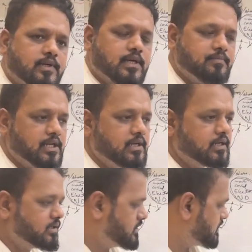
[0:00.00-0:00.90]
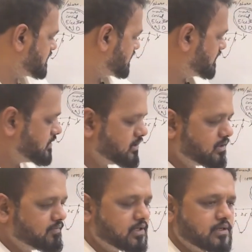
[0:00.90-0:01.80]
what I'm telling.
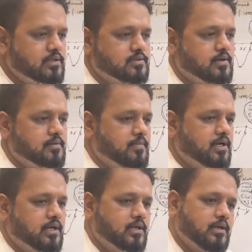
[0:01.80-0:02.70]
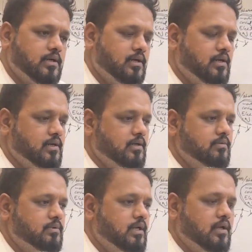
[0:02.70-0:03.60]
Even in a stock market,
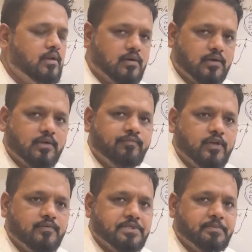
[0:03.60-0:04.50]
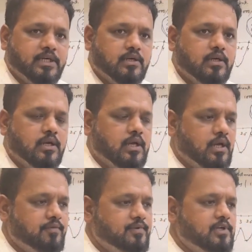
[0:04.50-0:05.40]
long-term investment,
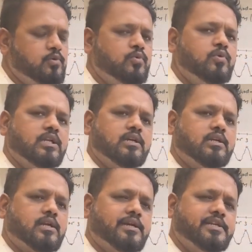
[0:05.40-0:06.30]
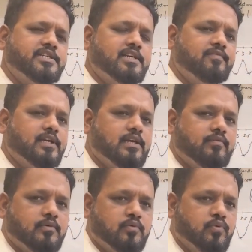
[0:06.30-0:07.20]
if you do in a traditional way,
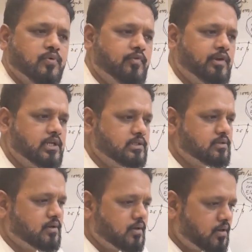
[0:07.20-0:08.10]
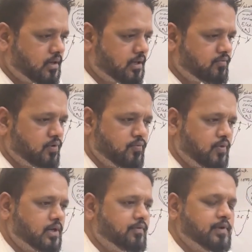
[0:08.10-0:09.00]
whoever is thought or
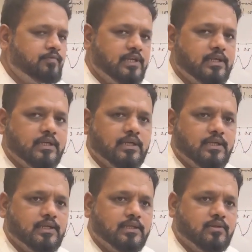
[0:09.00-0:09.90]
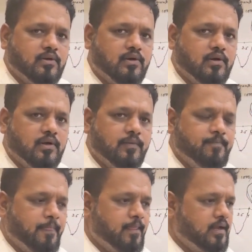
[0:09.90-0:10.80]
whatever we thought,
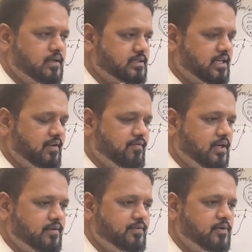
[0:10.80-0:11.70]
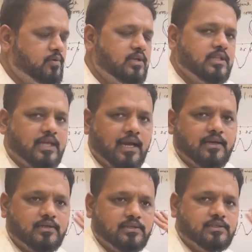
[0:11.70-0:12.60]
in the same way, if you go in
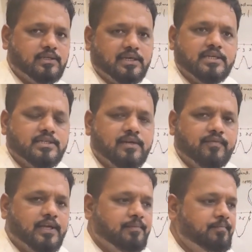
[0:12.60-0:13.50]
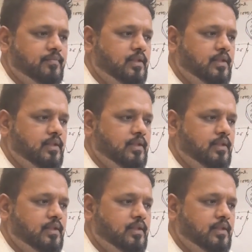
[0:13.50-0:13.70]
that traditional way,